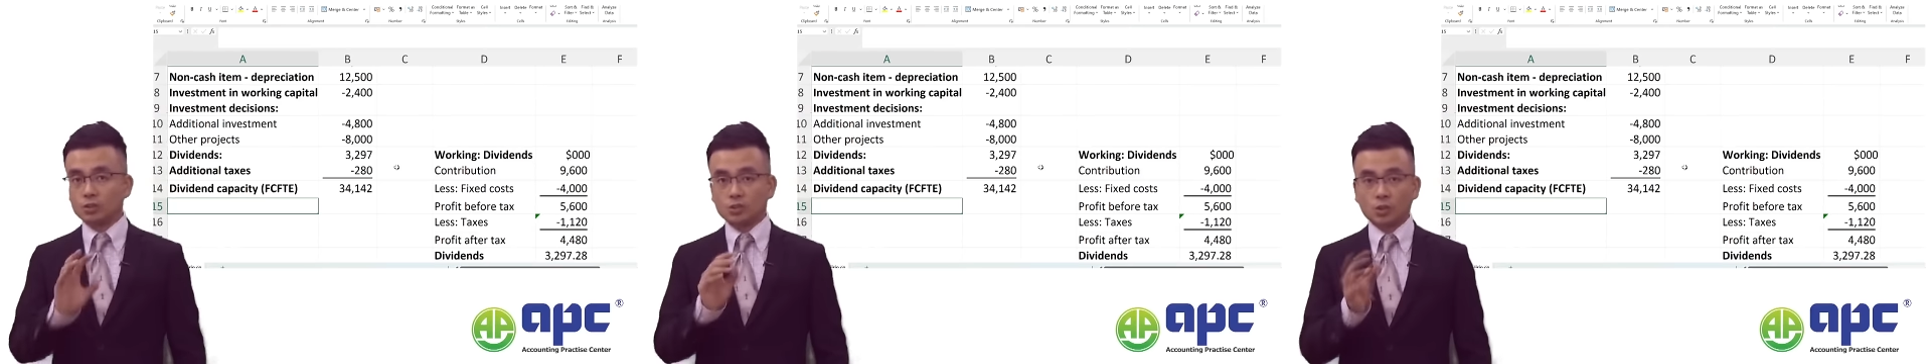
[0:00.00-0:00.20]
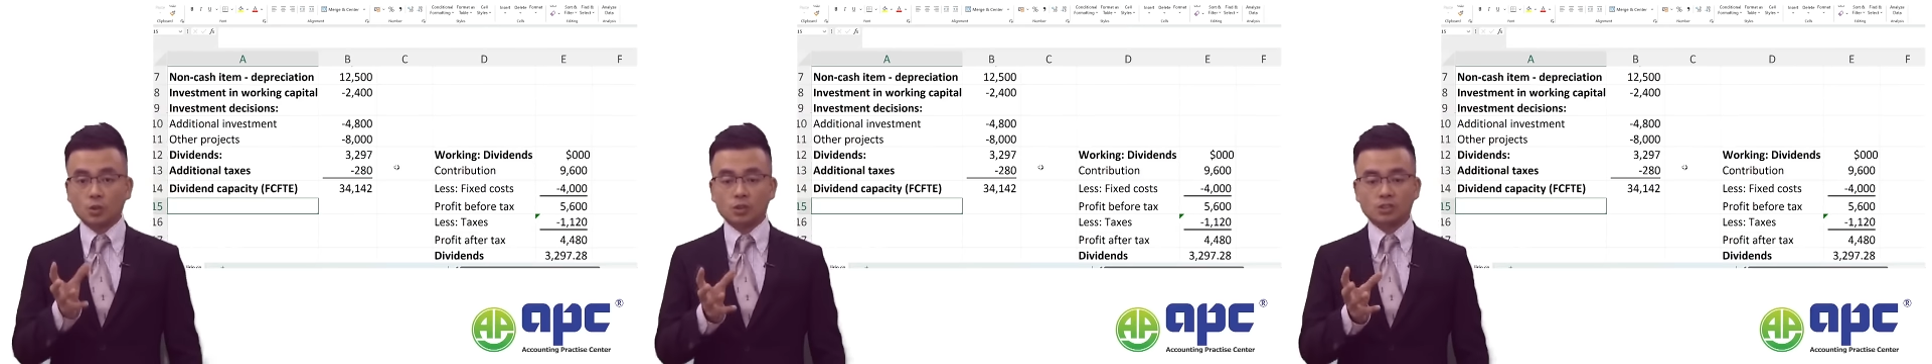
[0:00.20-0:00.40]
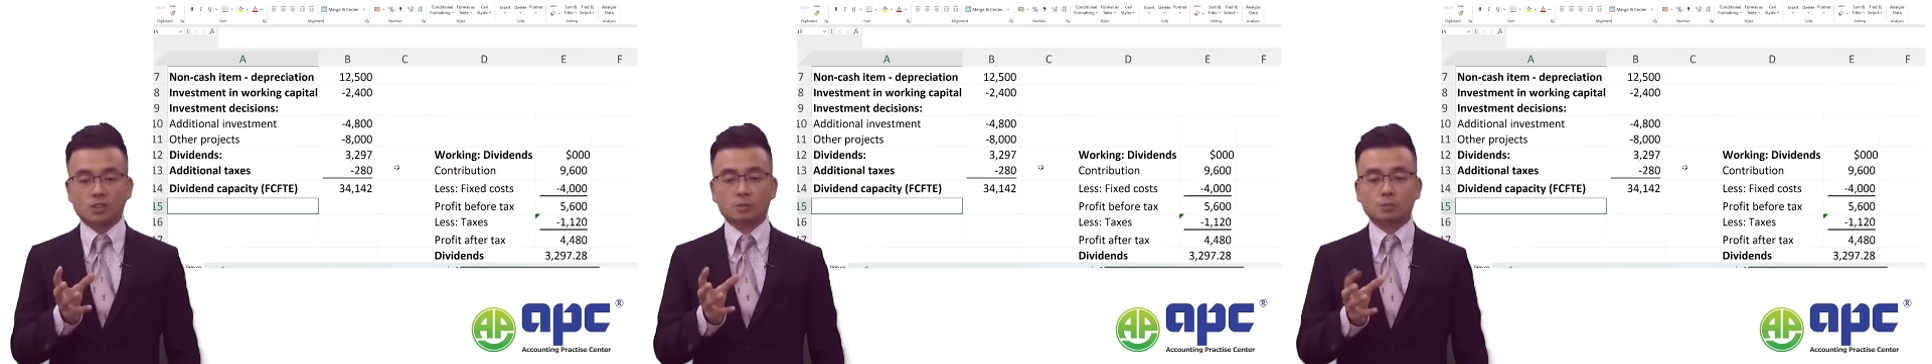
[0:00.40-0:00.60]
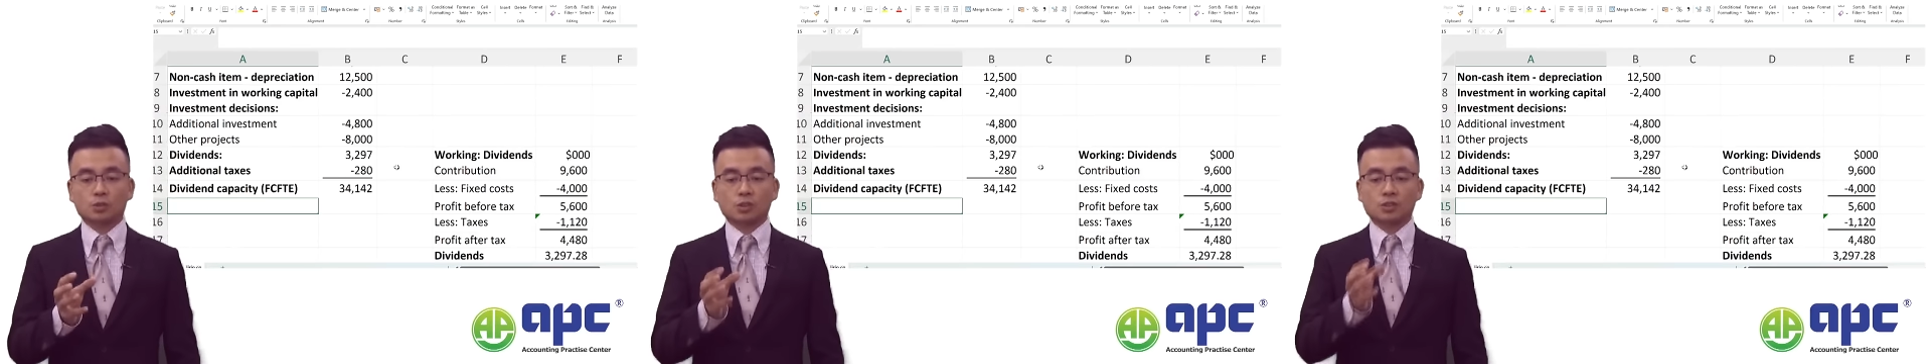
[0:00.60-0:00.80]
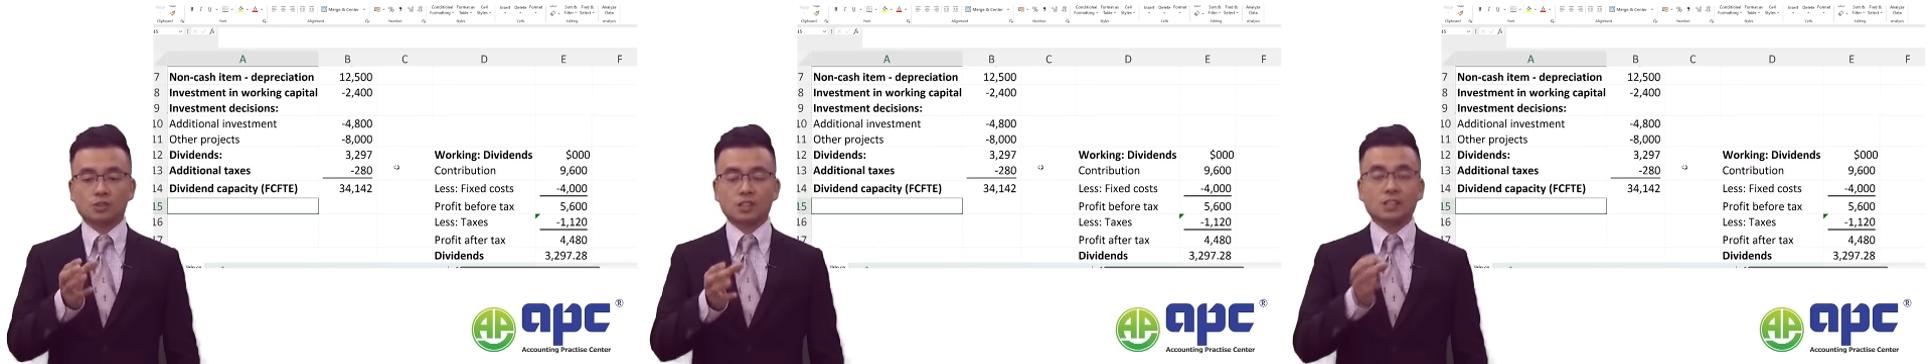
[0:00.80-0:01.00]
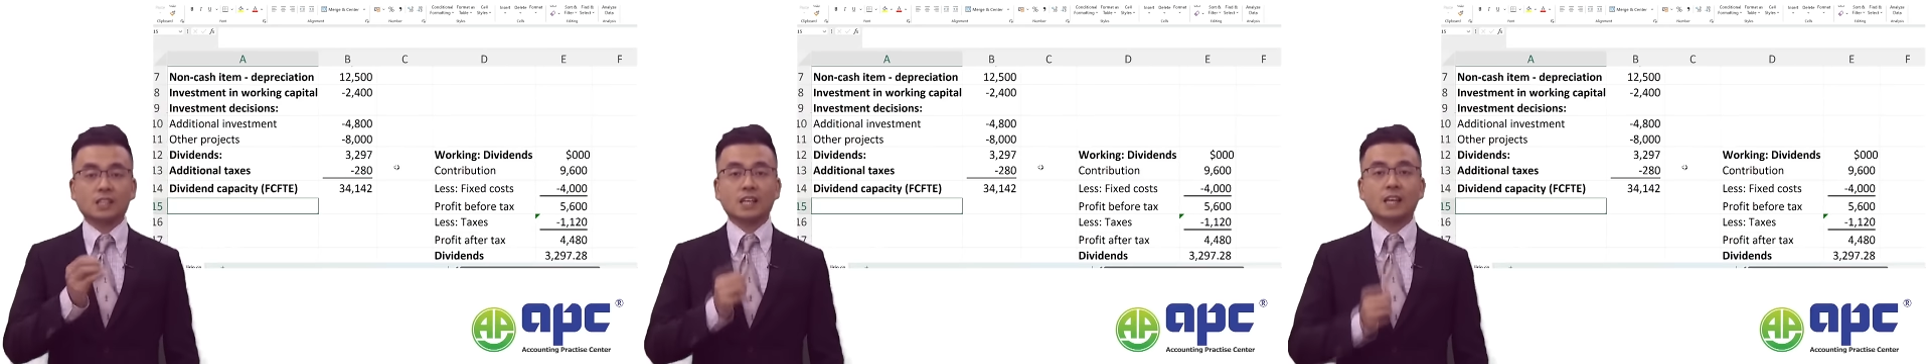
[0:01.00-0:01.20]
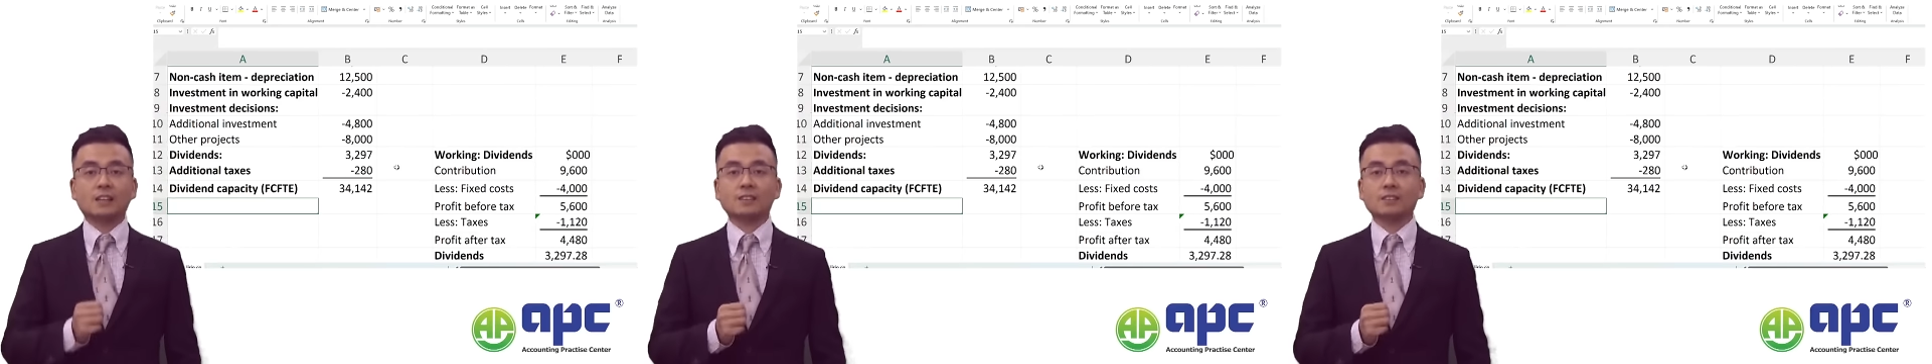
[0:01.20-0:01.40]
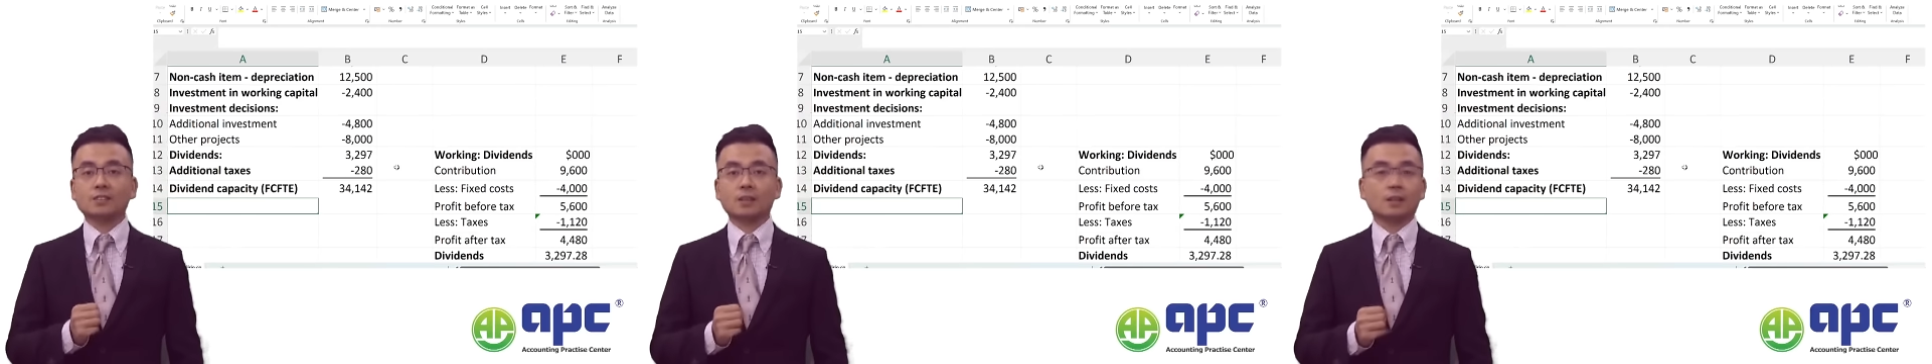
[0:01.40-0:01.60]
two assumptions at the end,